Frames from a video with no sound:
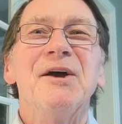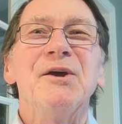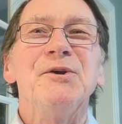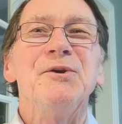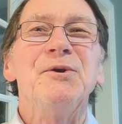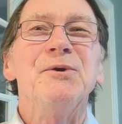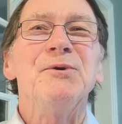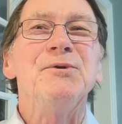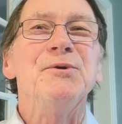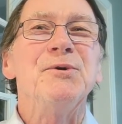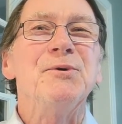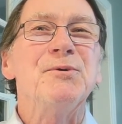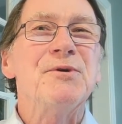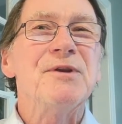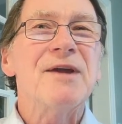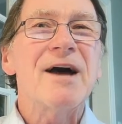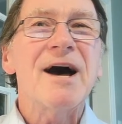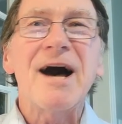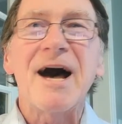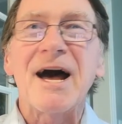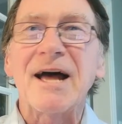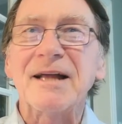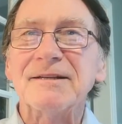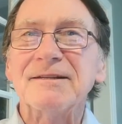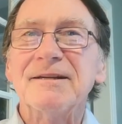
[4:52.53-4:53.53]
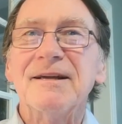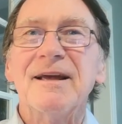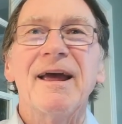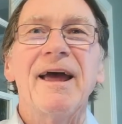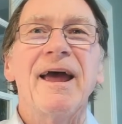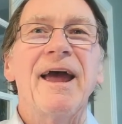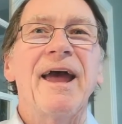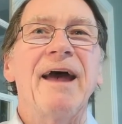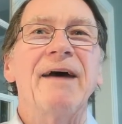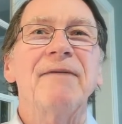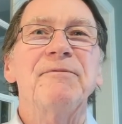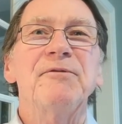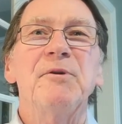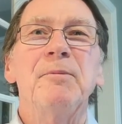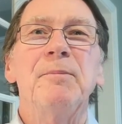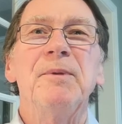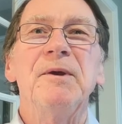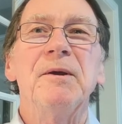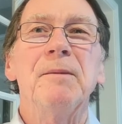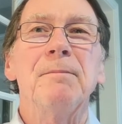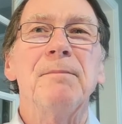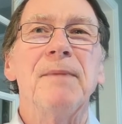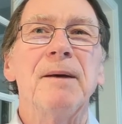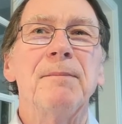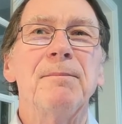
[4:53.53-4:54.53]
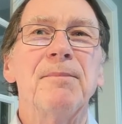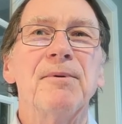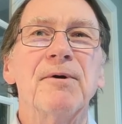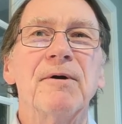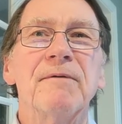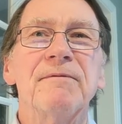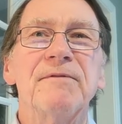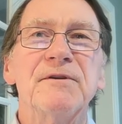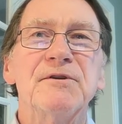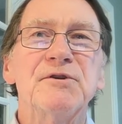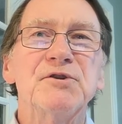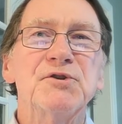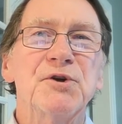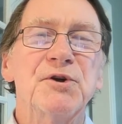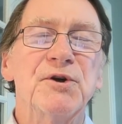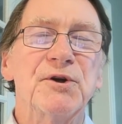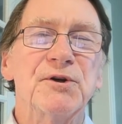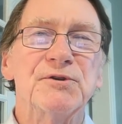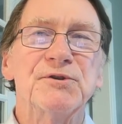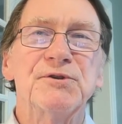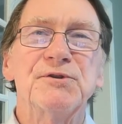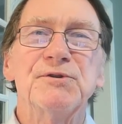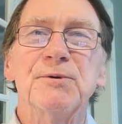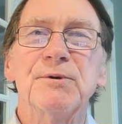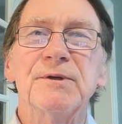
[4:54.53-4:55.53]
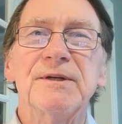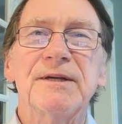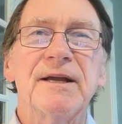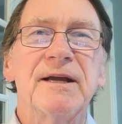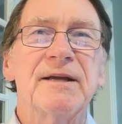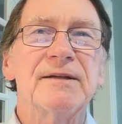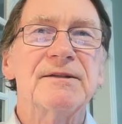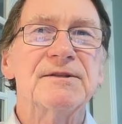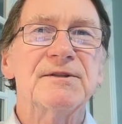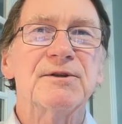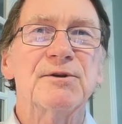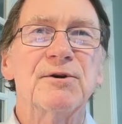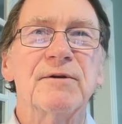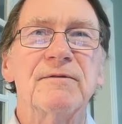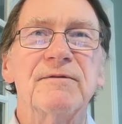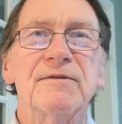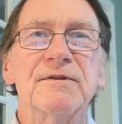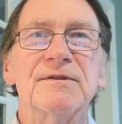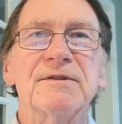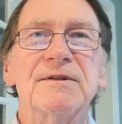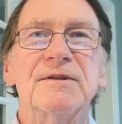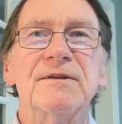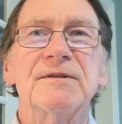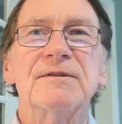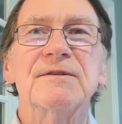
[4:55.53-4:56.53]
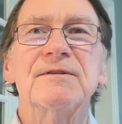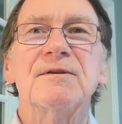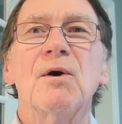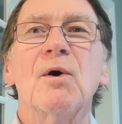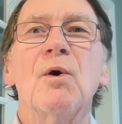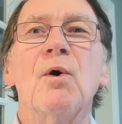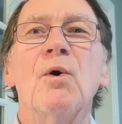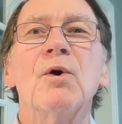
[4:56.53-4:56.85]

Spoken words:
You do not have to be a member of the church to attend services